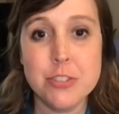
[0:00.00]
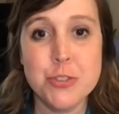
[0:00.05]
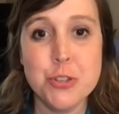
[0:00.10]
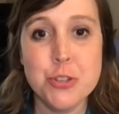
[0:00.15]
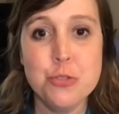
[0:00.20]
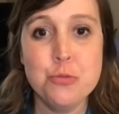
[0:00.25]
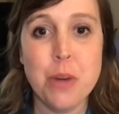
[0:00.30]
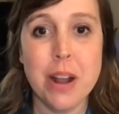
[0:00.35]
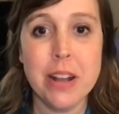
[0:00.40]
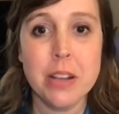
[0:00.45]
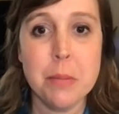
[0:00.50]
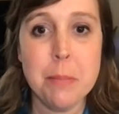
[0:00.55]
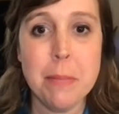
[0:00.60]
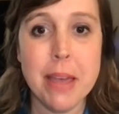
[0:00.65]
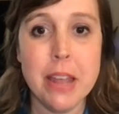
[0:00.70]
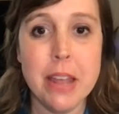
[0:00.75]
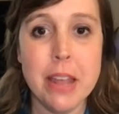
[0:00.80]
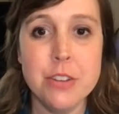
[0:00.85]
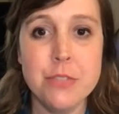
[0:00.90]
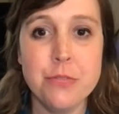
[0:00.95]
do you
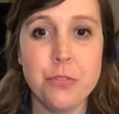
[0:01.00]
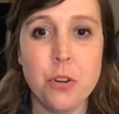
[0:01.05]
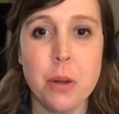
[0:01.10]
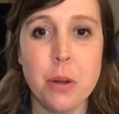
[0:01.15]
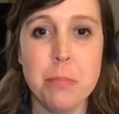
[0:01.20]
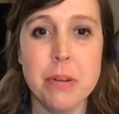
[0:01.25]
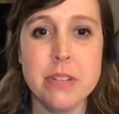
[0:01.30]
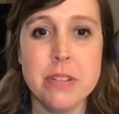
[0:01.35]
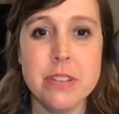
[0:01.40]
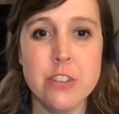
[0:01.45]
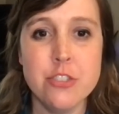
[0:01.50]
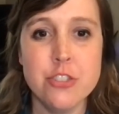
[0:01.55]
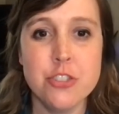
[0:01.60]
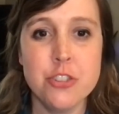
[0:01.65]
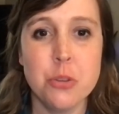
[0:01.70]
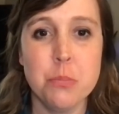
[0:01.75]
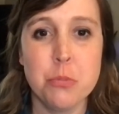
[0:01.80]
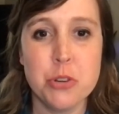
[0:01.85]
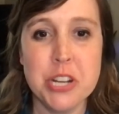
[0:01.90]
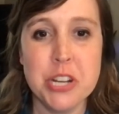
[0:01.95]
recommend for a
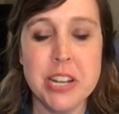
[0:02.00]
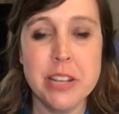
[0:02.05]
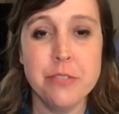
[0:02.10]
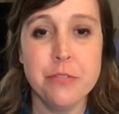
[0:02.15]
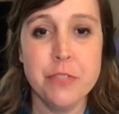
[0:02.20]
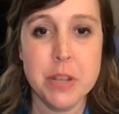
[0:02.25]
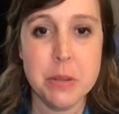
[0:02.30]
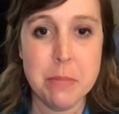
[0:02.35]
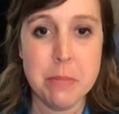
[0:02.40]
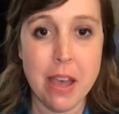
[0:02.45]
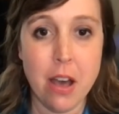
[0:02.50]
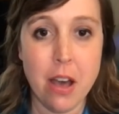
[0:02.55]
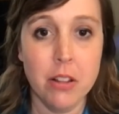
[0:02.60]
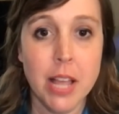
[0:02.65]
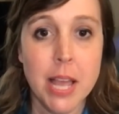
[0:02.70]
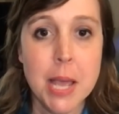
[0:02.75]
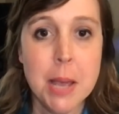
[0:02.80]
potential breeding female?